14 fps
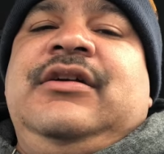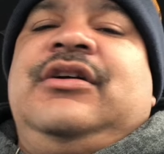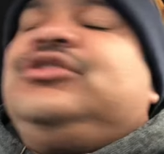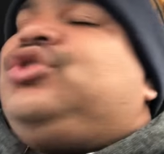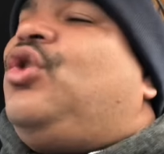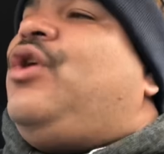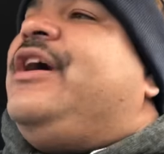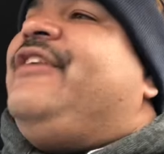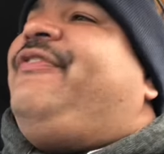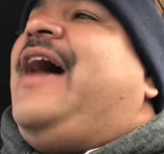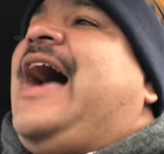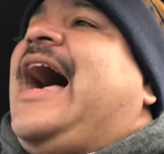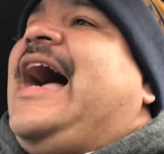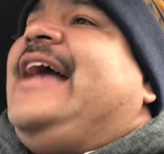So if
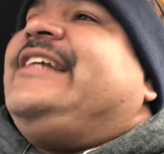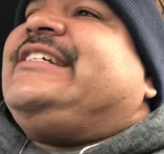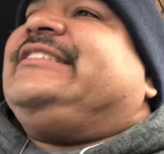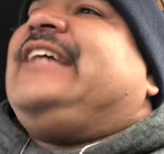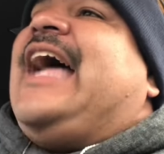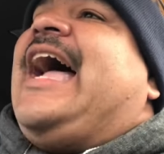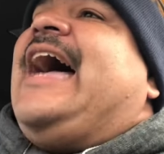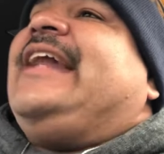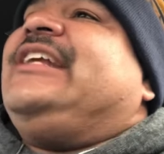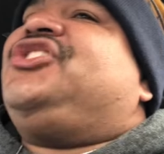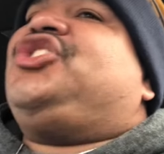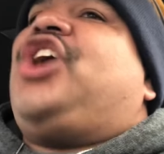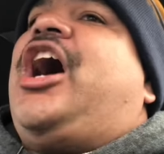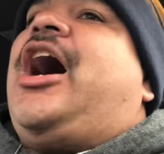I just had a
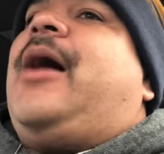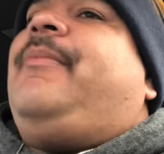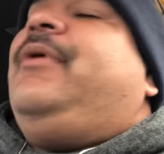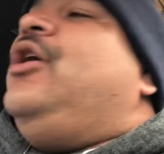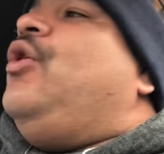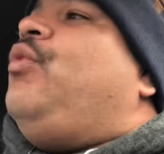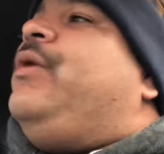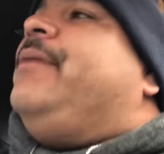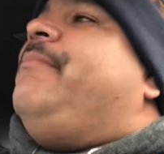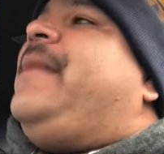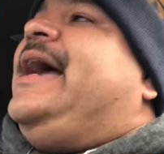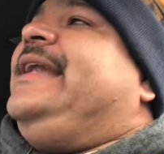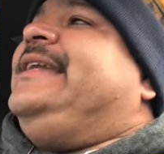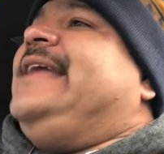job with
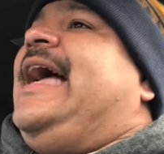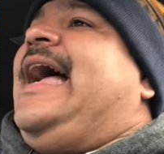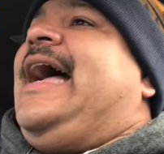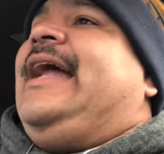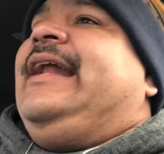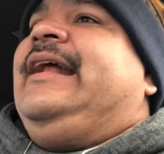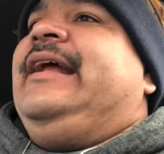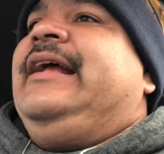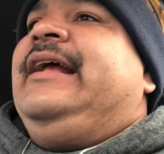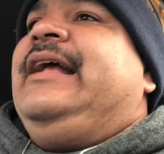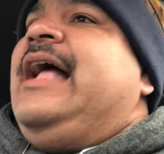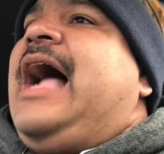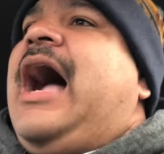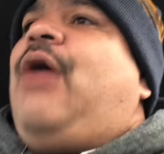my dad,
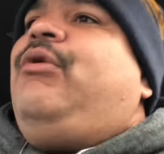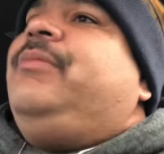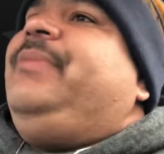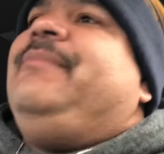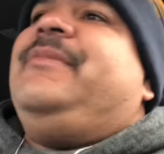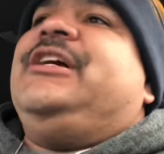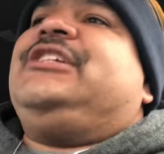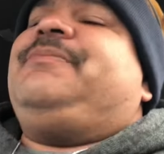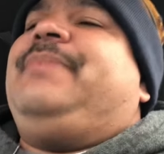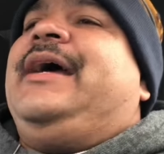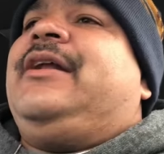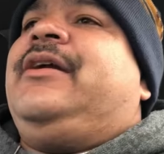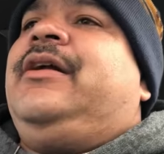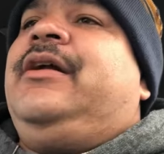I would be much
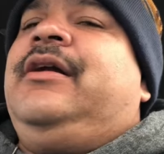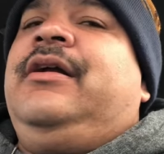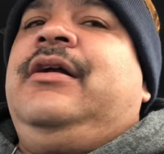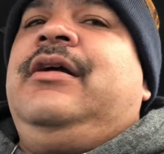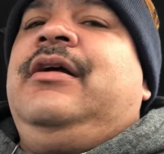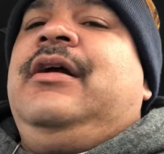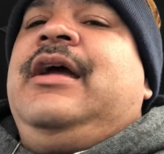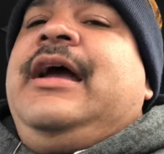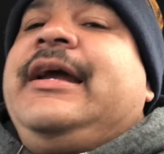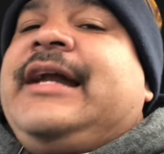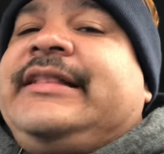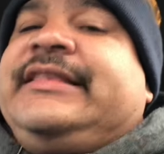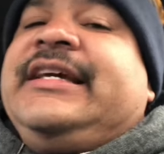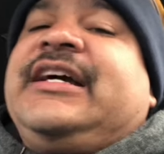better. And
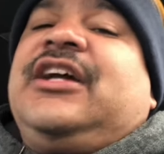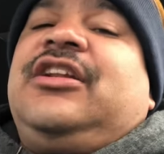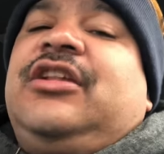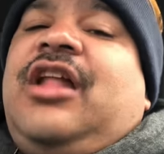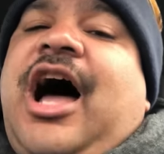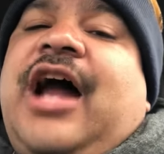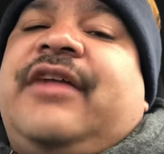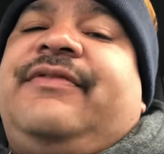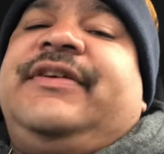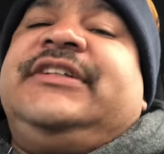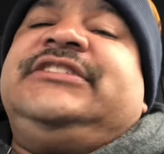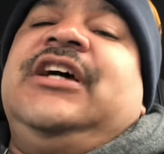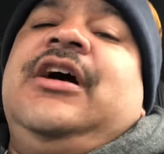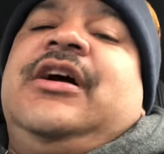I think a lot of
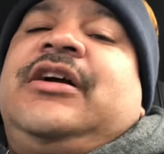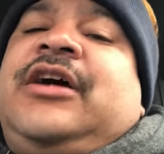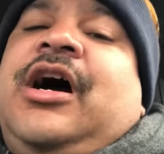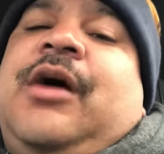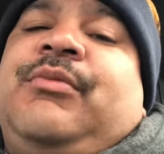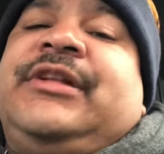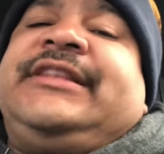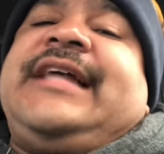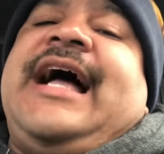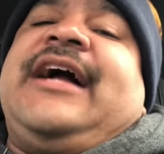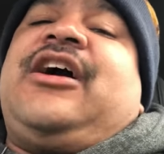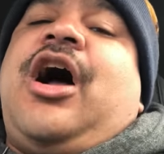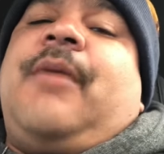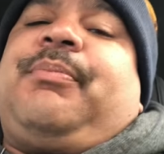us come with
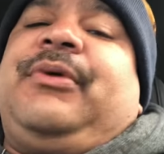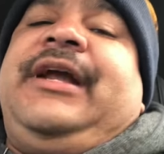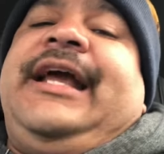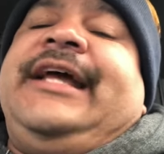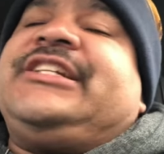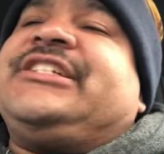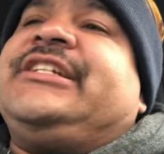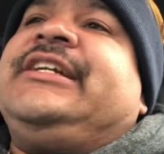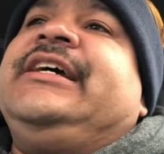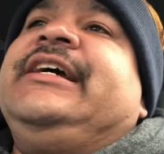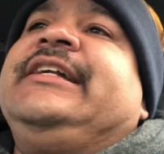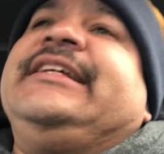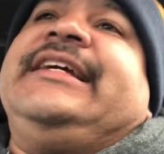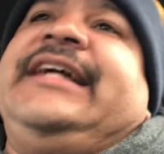that comprehension
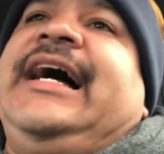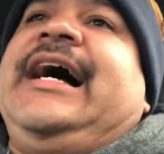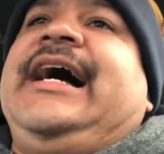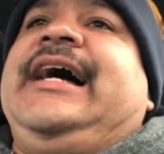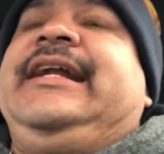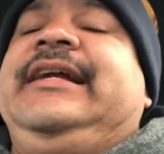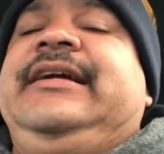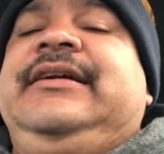to God.